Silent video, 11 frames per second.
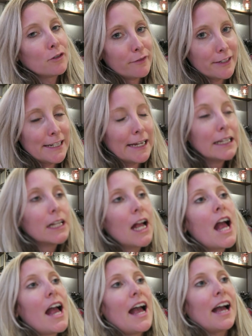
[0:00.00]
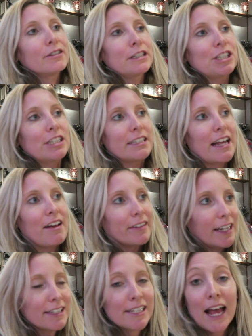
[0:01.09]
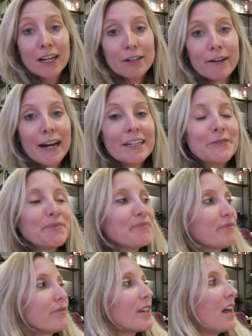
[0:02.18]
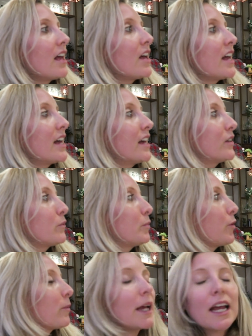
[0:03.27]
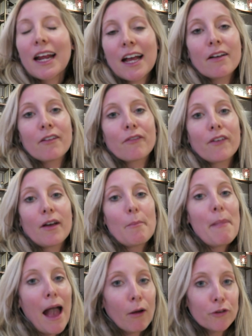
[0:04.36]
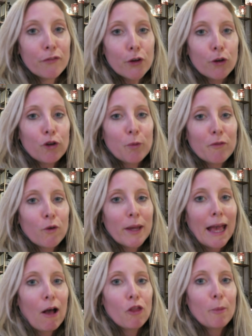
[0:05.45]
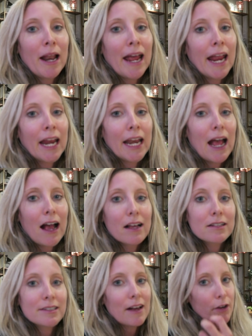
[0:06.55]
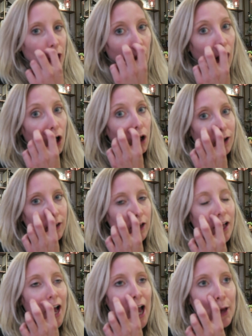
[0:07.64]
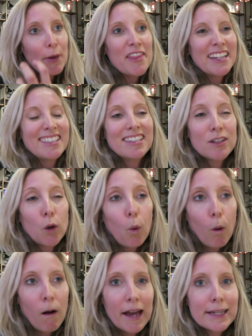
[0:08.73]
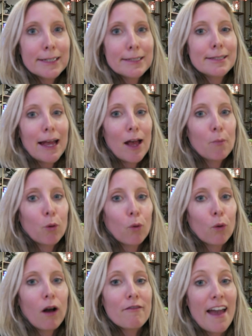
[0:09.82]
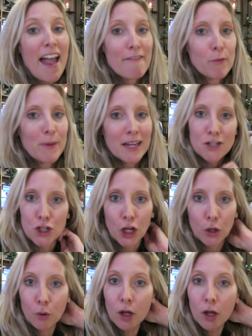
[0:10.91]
obviously, and Richard is having a Tanqueray. And we're probably going to have a mound of food before we get on the plane at 7 o'clock. This is the quietest airport I've ever been to.